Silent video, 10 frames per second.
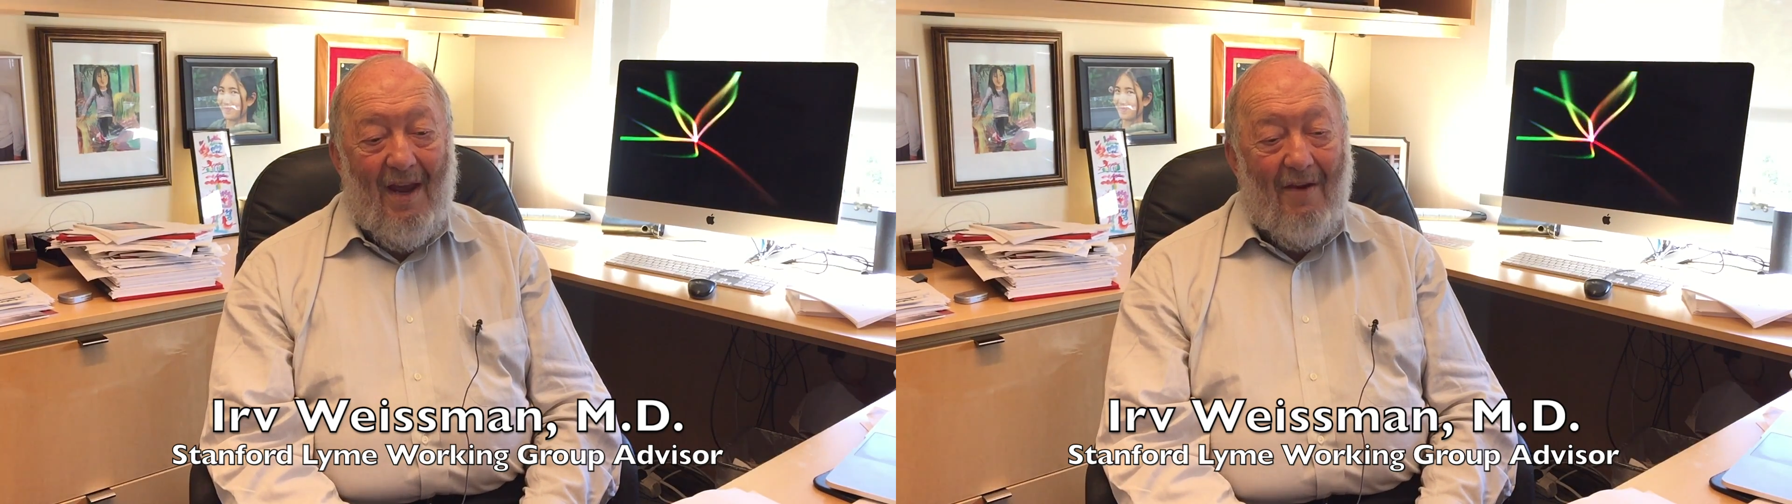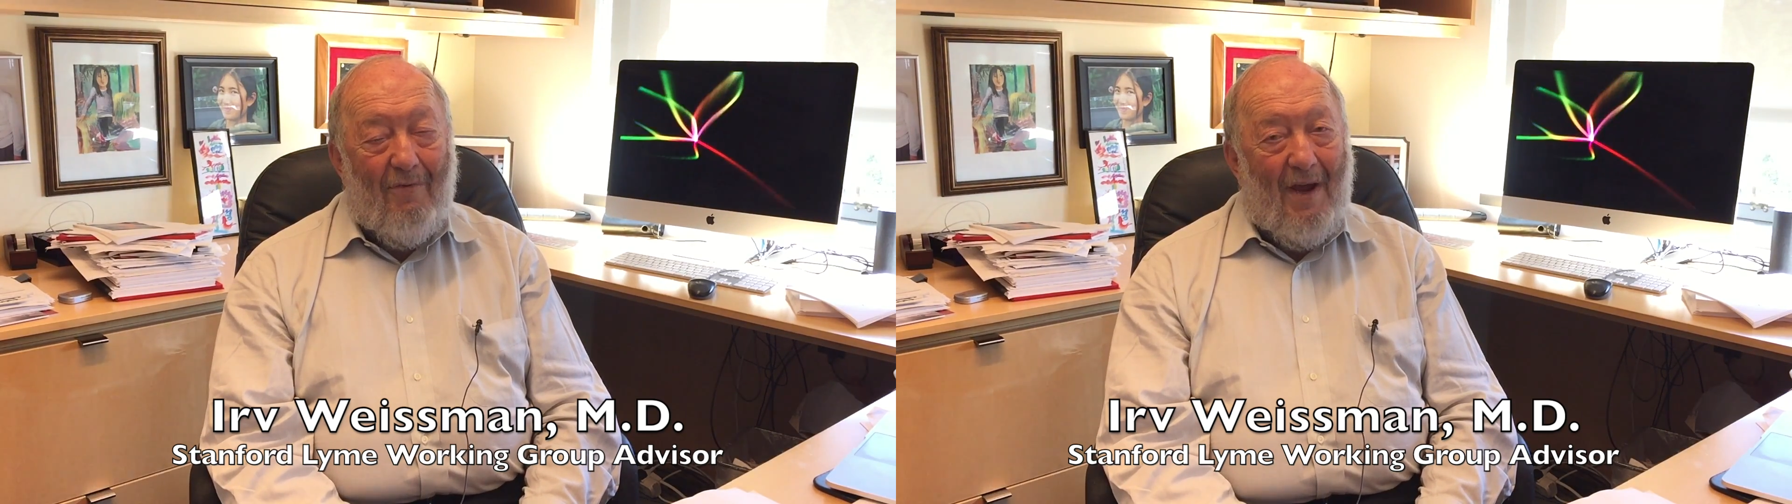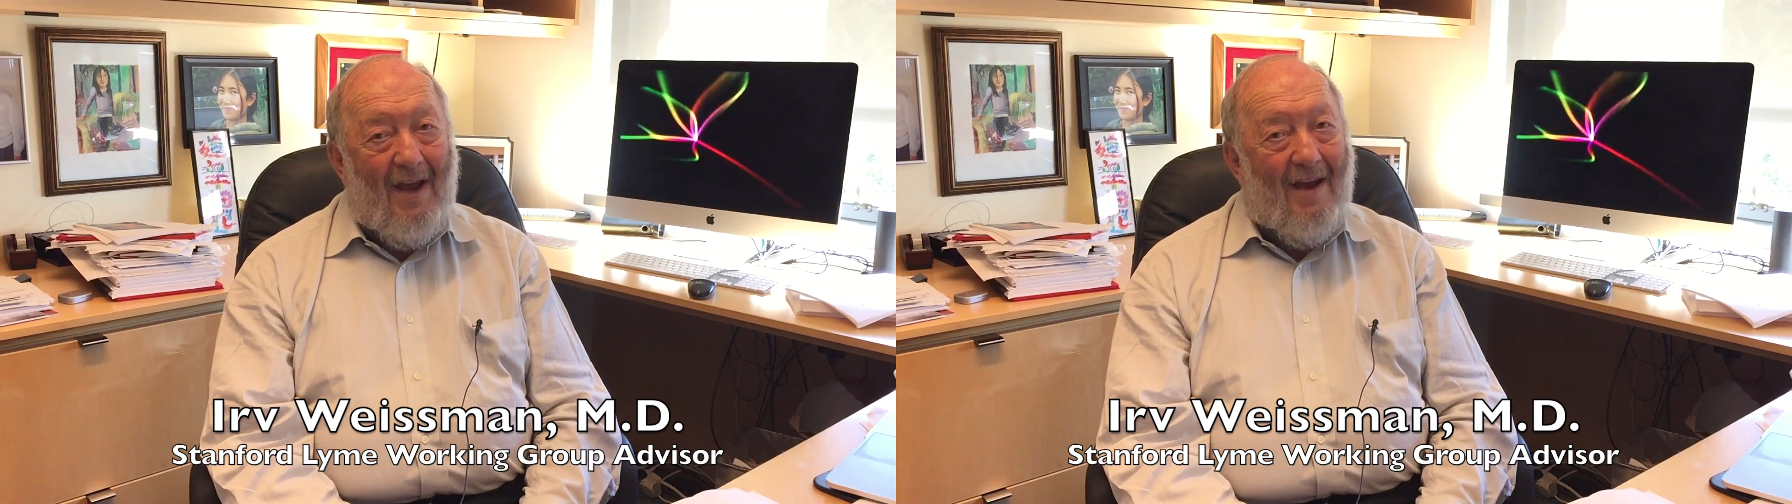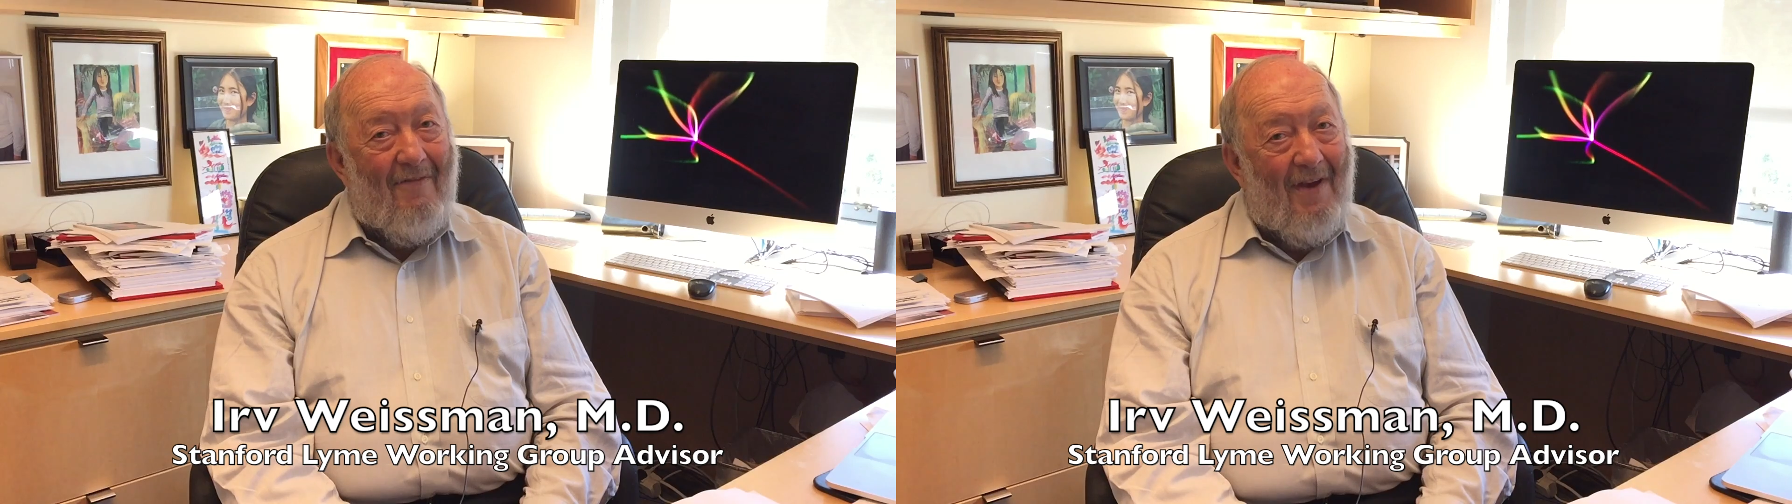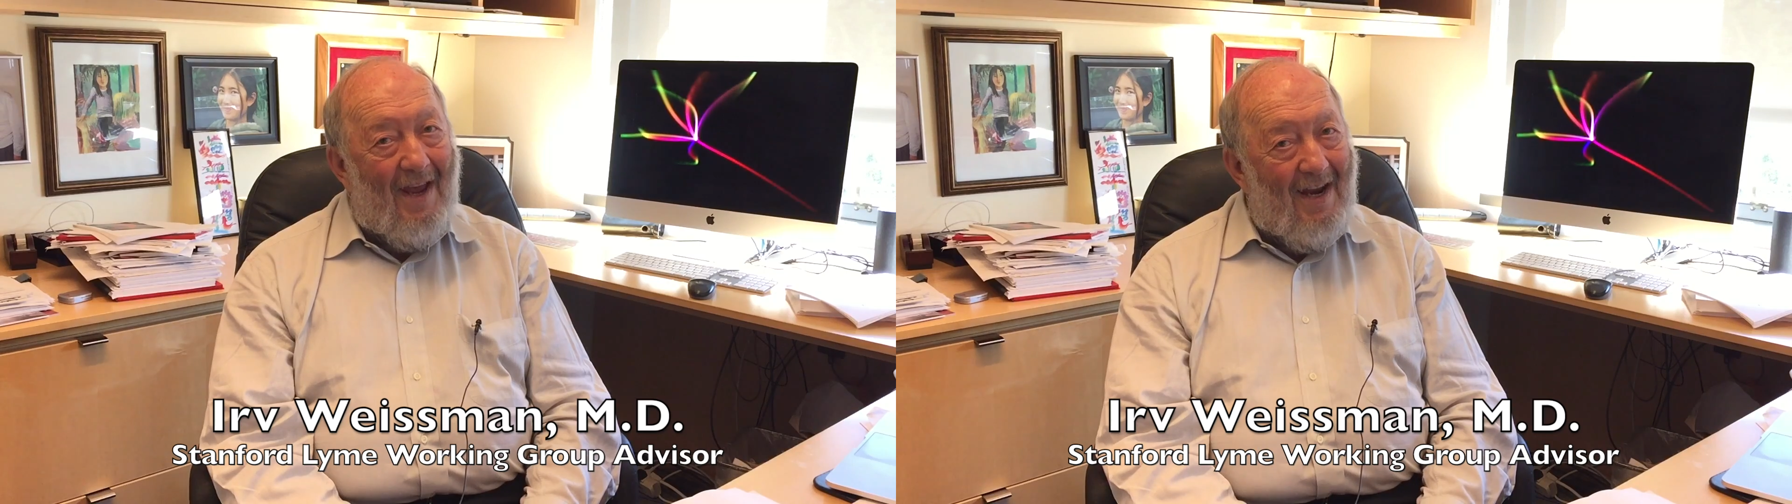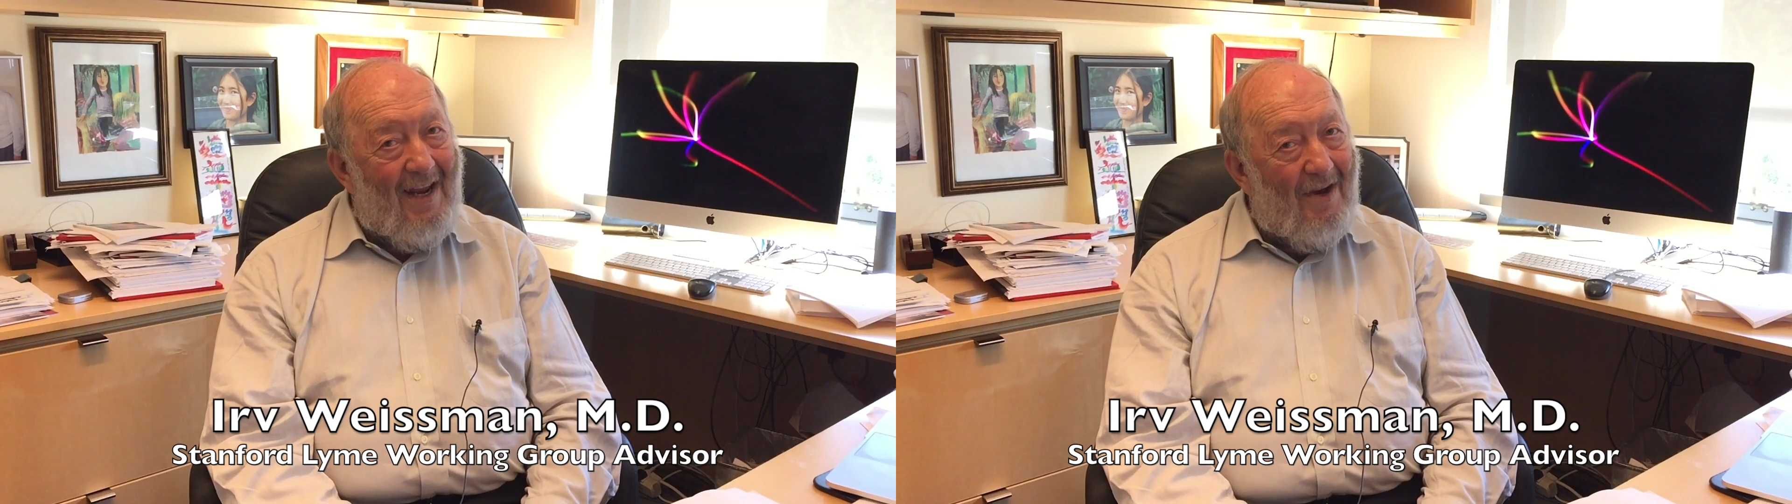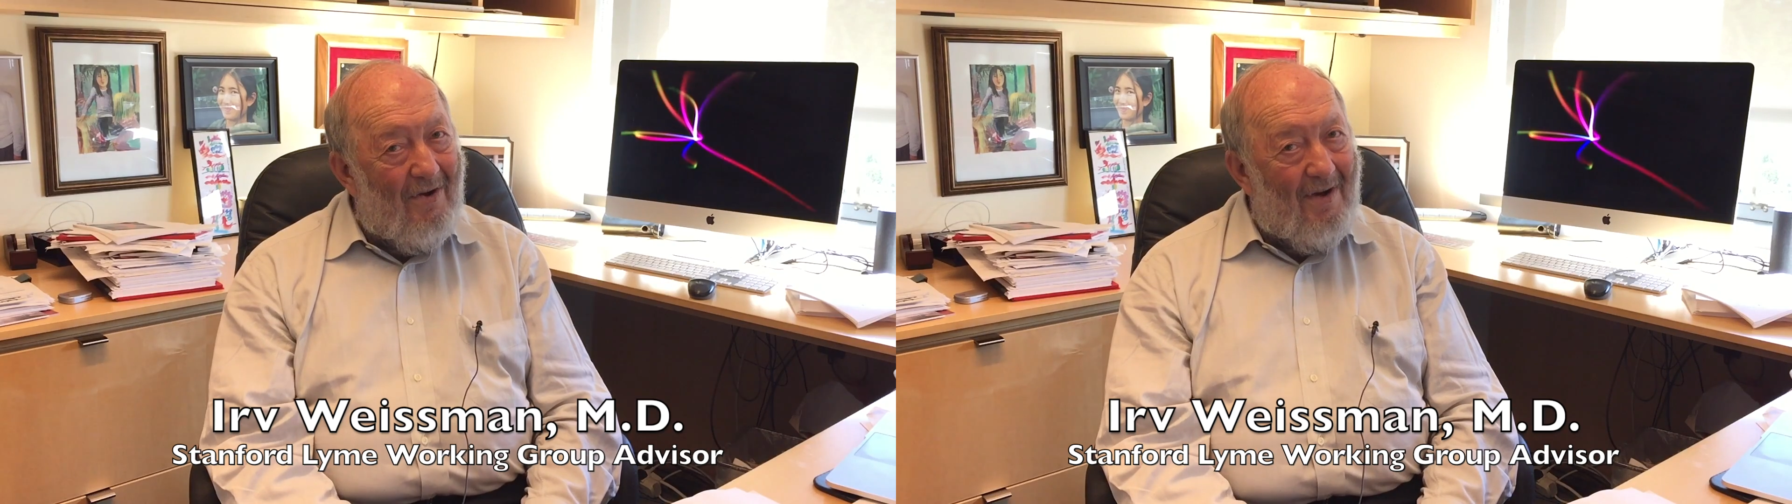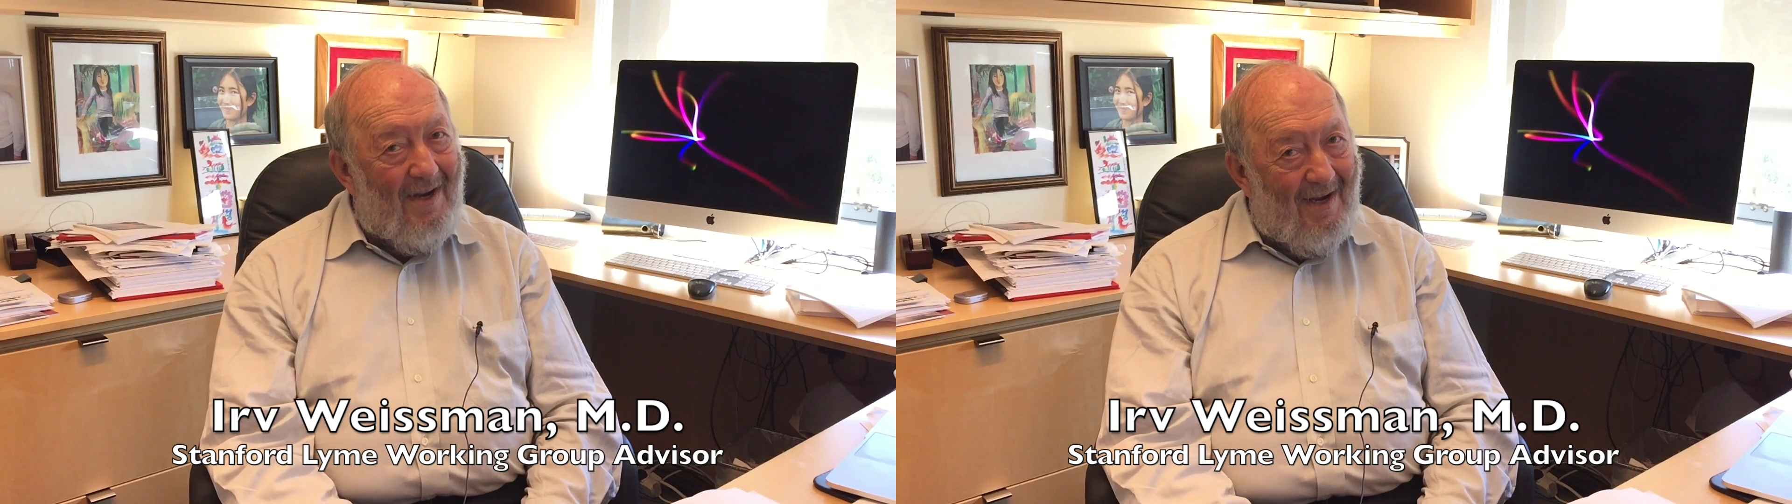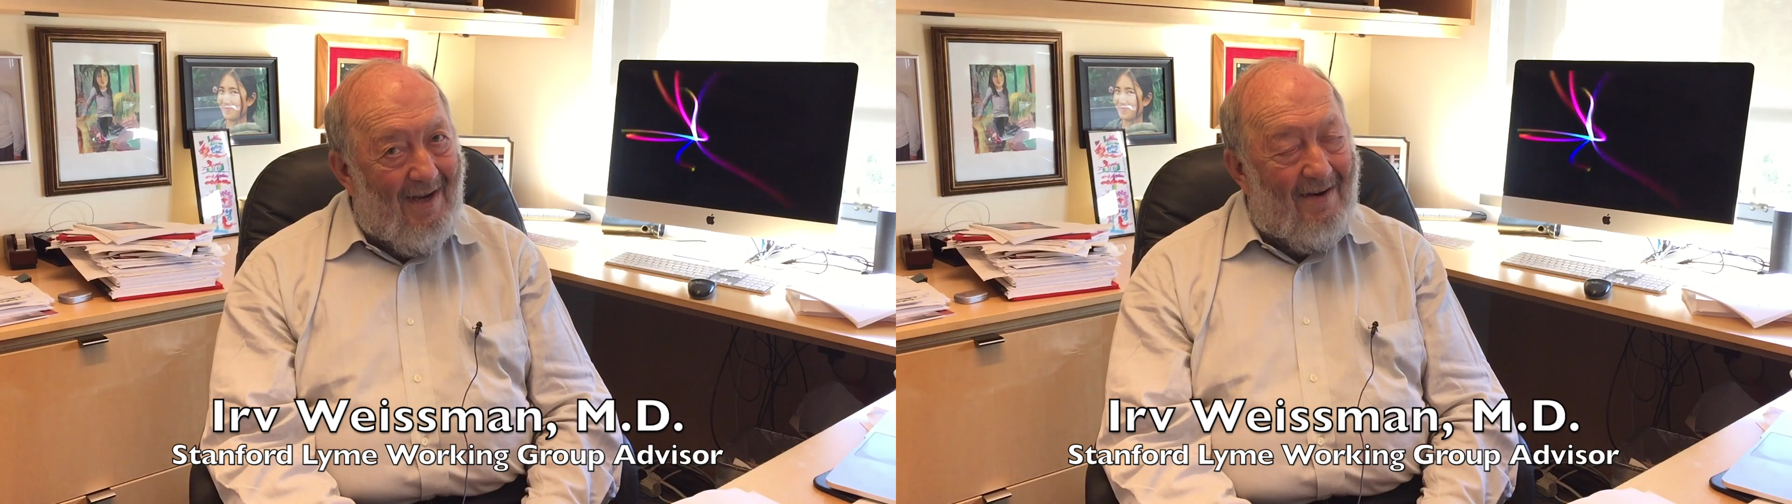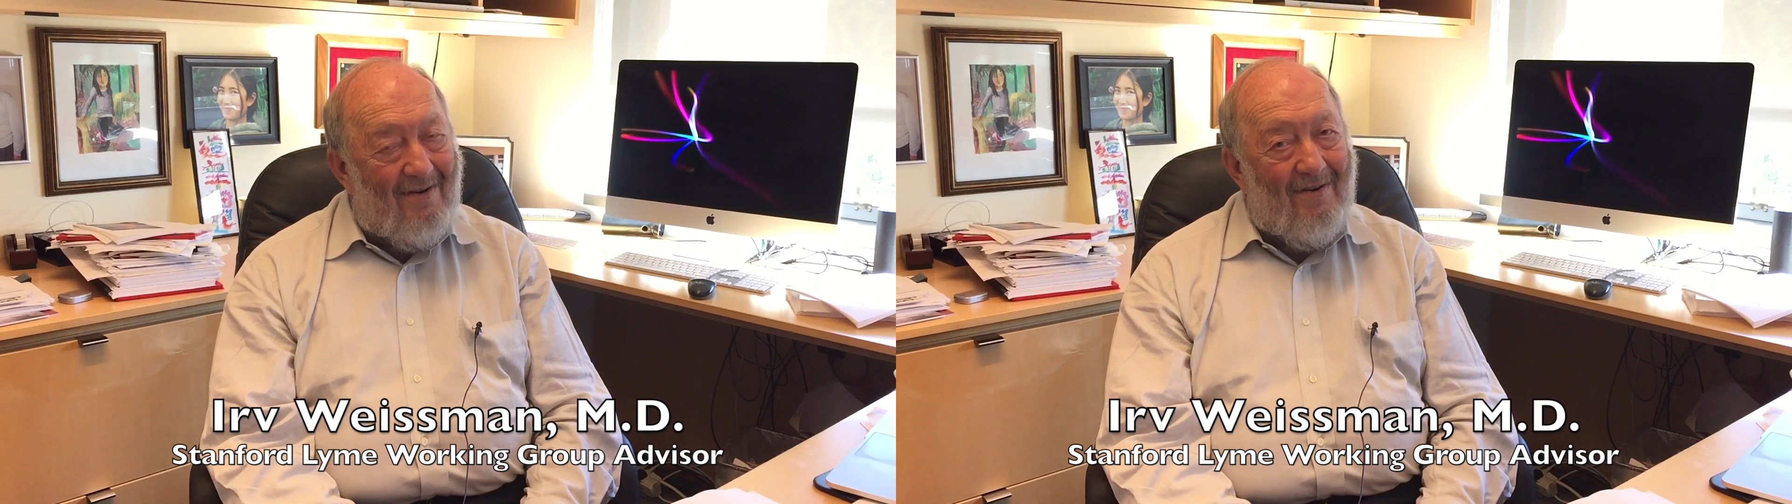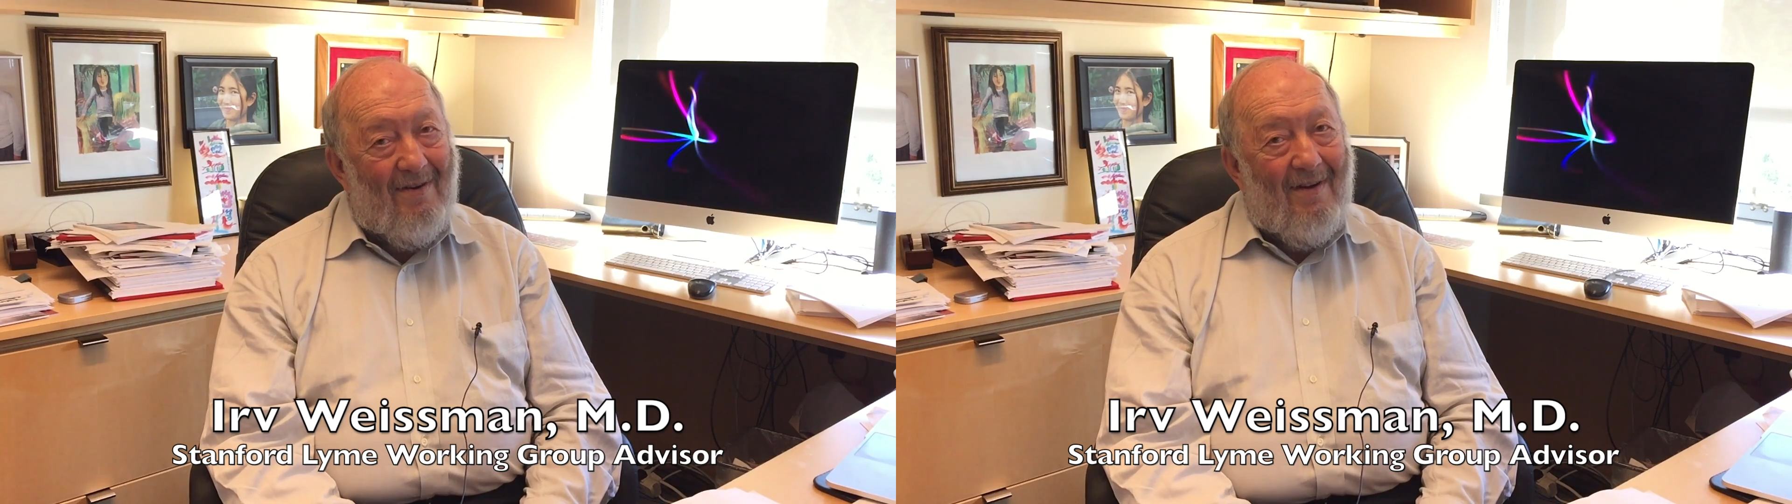if we have any good hint